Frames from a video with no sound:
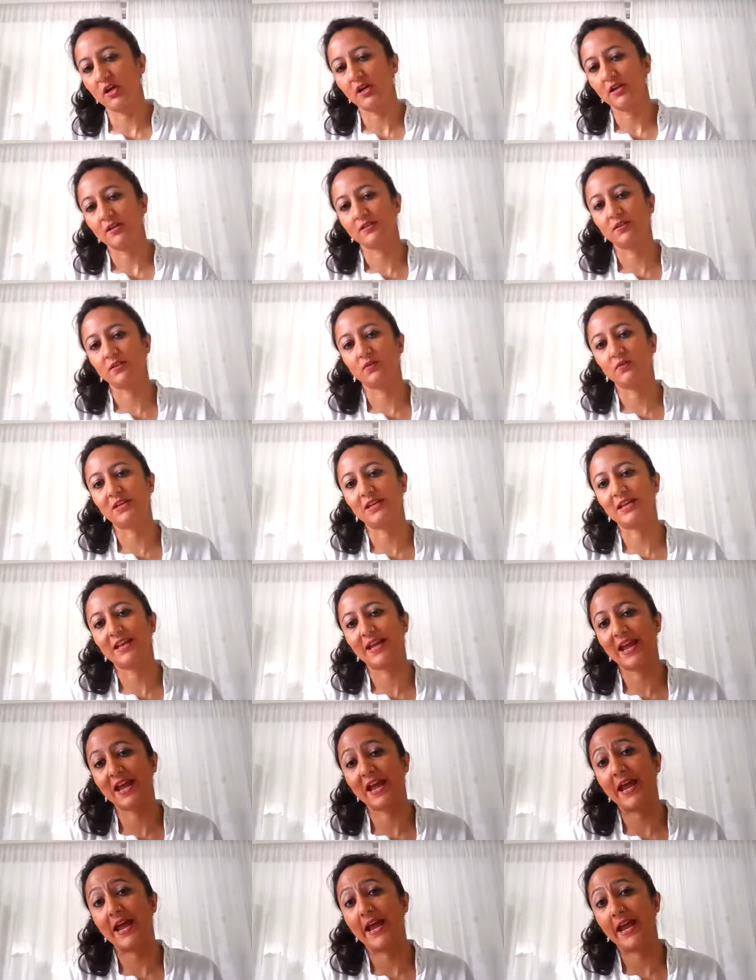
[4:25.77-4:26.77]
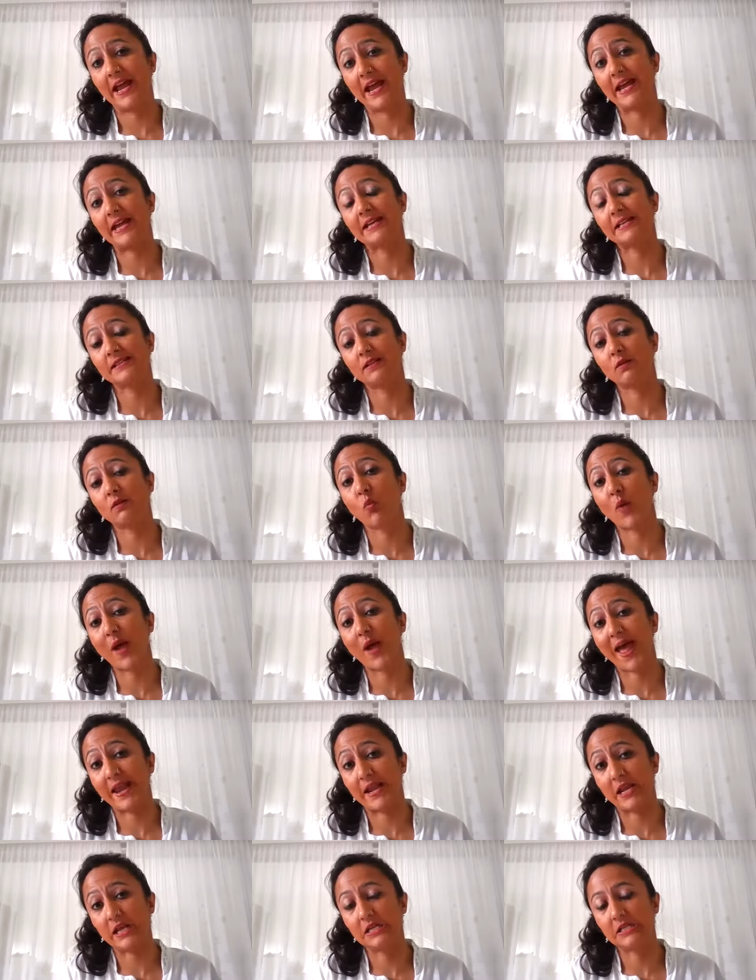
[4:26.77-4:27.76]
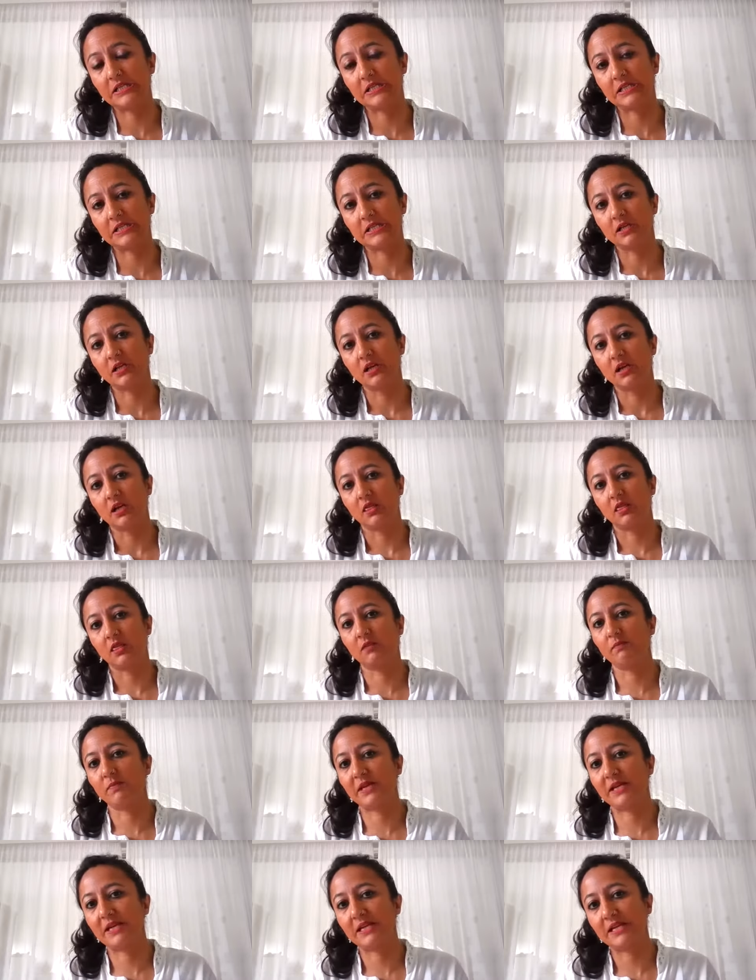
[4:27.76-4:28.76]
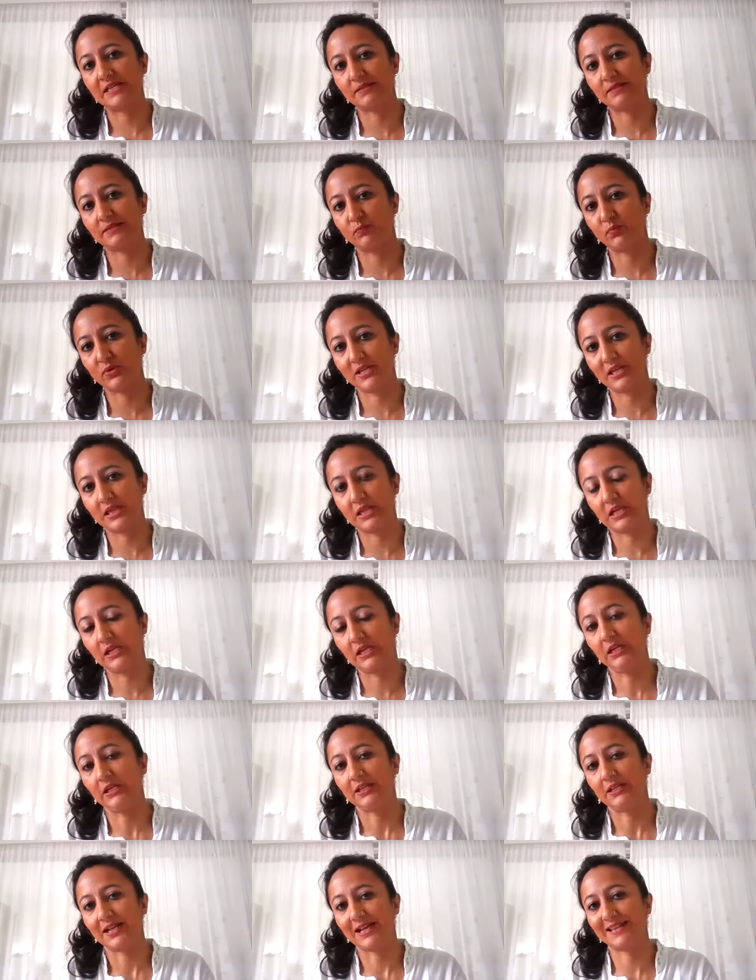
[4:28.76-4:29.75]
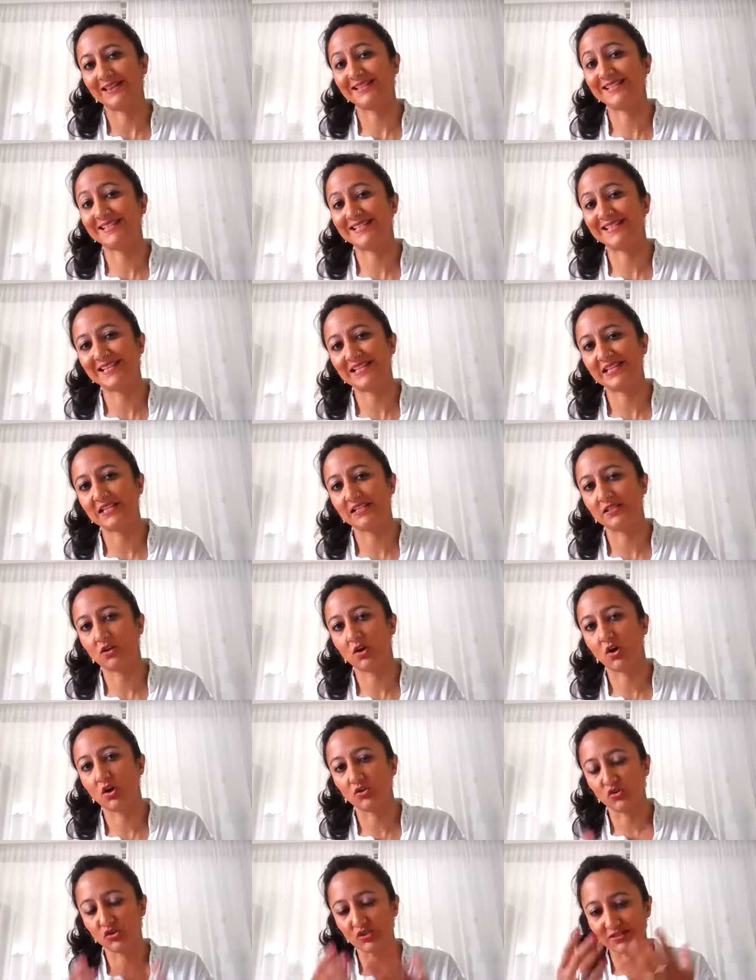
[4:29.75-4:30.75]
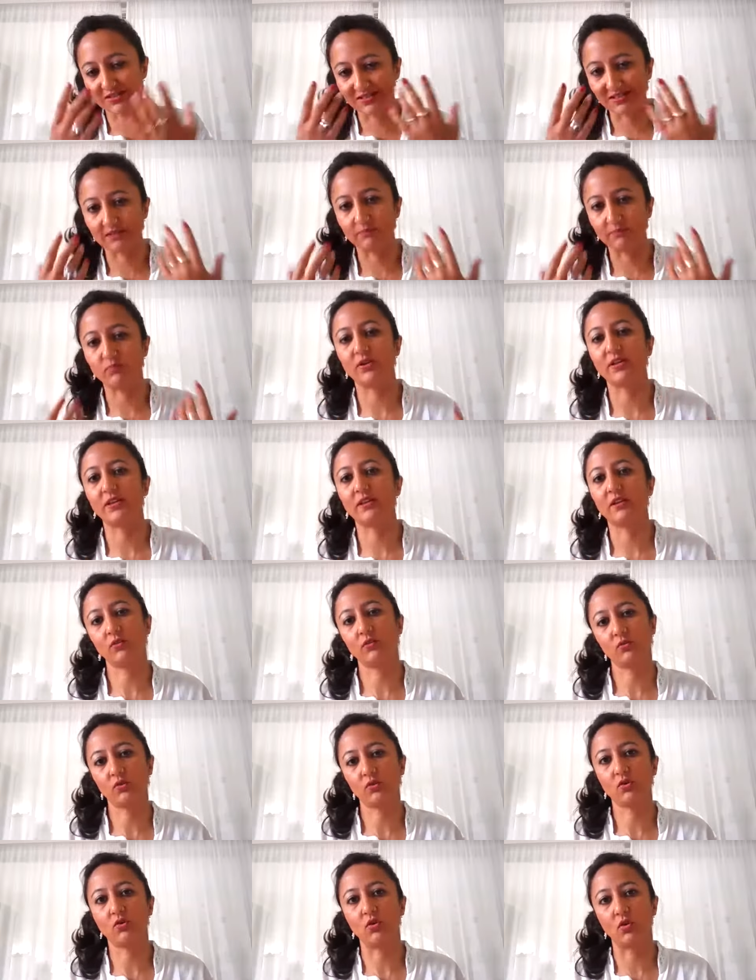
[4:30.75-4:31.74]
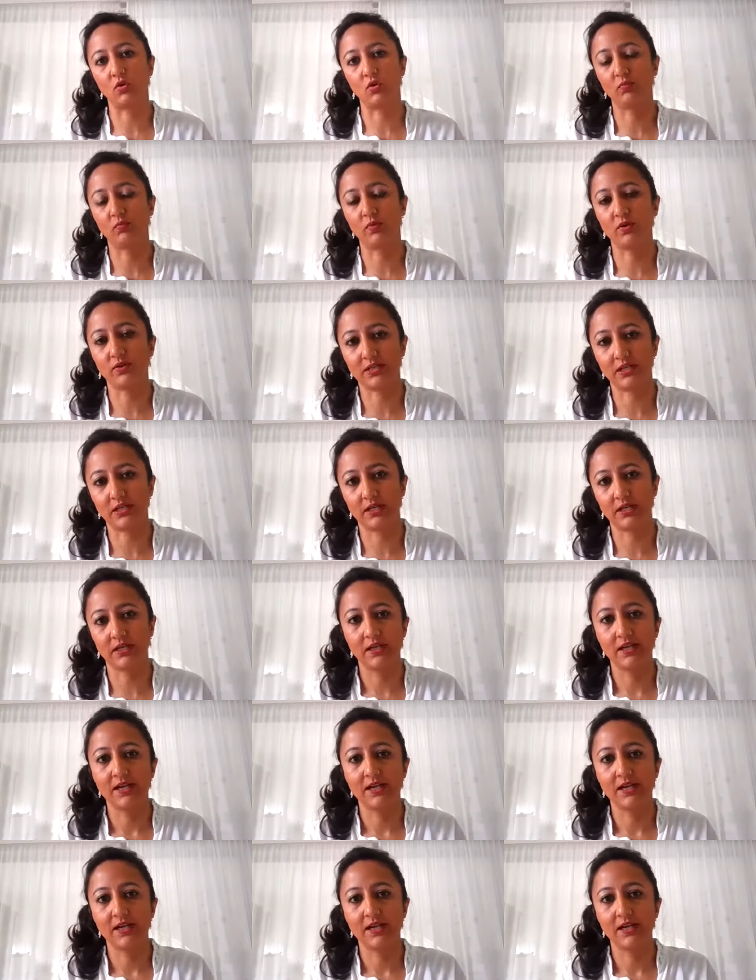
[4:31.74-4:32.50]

So the A is awareness, the B is breathing, and the C is consciously breathing through your whole body.